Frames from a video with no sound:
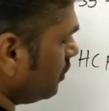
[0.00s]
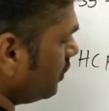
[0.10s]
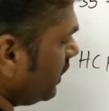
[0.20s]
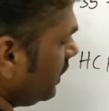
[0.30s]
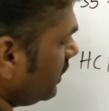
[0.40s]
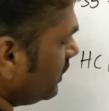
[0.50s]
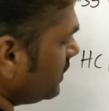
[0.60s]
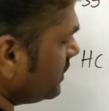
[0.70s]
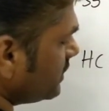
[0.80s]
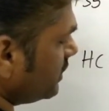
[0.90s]
okay,
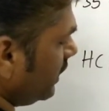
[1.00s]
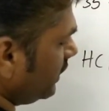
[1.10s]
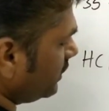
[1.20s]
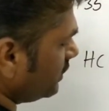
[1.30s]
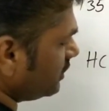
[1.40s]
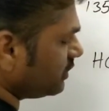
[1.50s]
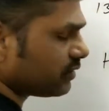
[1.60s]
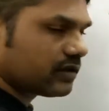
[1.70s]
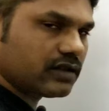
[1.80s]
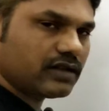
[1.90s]
this is 9.
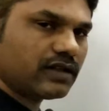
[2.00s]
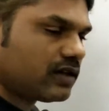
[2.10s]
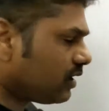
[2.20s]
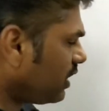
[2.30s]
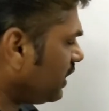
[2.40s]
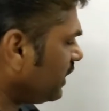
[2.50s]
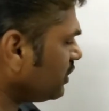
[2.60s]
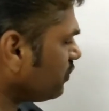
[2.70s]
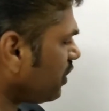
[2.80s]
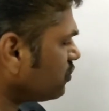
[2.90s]

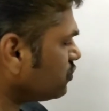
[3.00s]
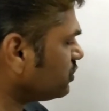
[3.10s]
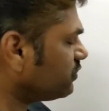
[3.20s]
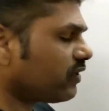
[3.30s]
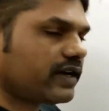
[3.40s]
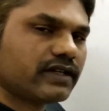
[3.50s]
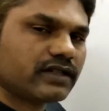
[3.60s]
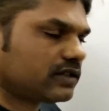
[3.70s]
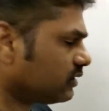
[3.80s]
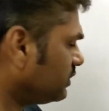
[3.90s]
Again you have to divide